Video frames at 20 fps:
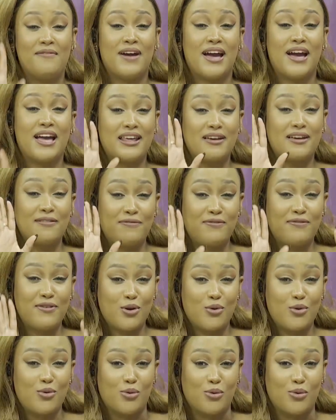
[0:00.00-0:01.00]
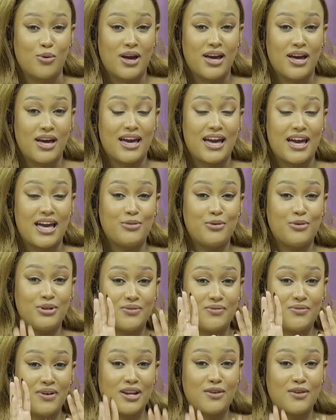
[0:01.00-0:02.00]
Very few. And those
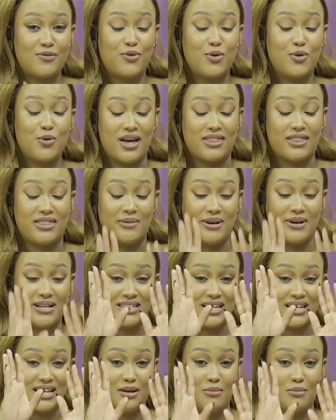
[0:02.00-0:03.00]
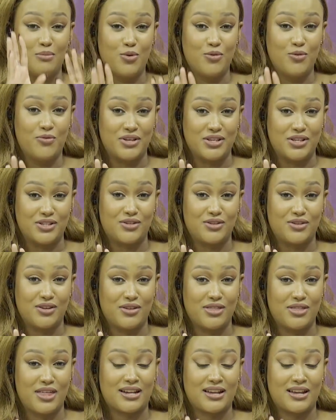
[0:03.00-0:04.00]
very few are the ones in the movies
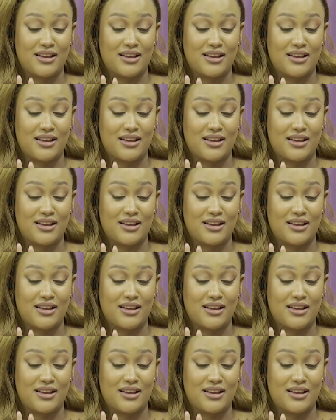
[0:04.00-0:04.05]
that,